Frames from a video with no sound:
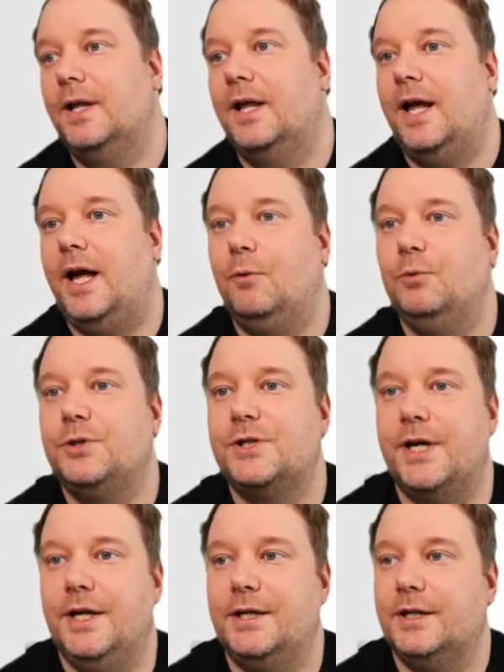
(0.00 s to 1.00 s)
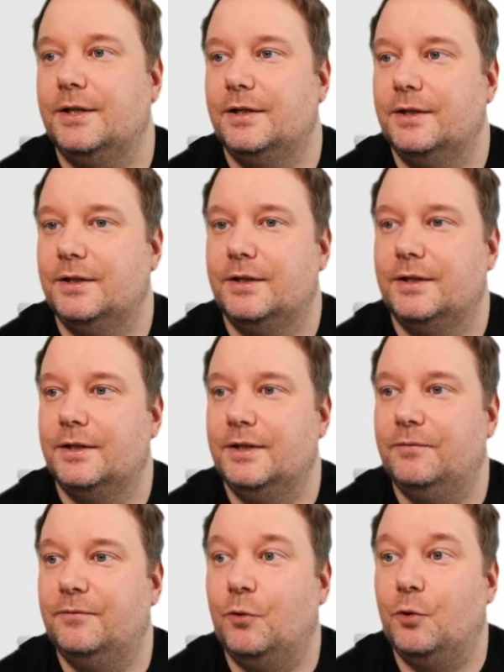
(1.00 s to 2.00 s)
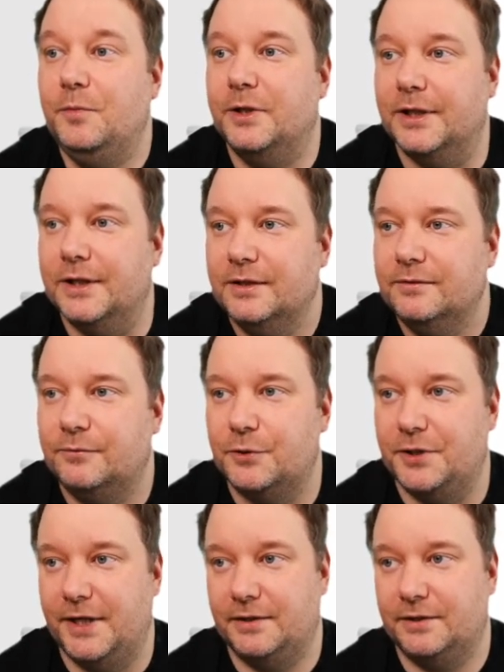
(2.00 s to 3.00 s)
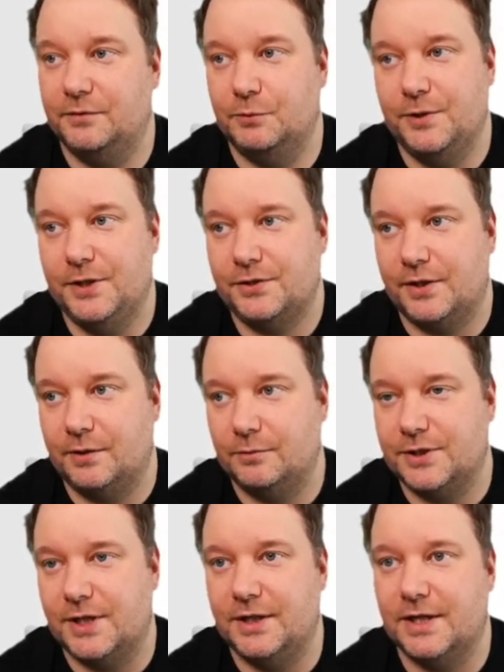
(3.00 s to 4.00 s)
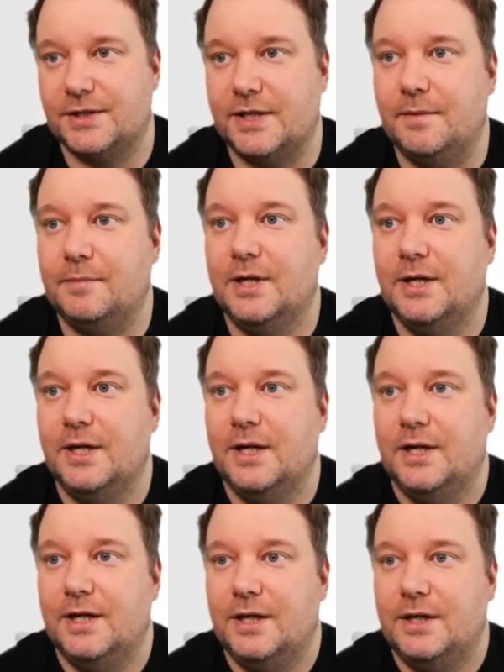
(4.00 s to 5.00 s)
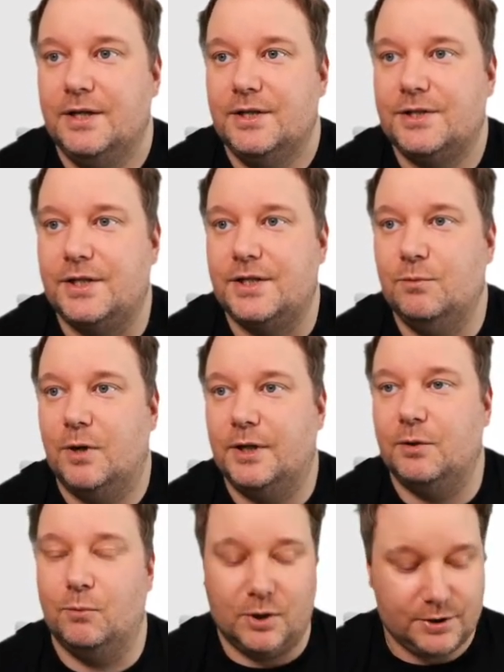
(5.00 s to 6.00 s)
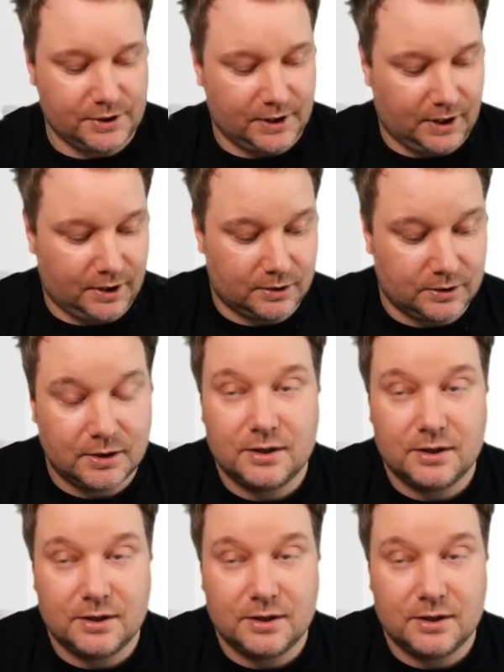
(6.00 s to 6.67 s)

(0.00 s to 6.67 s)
I would take the formula for the end of the week. So I would take that step, see what it was and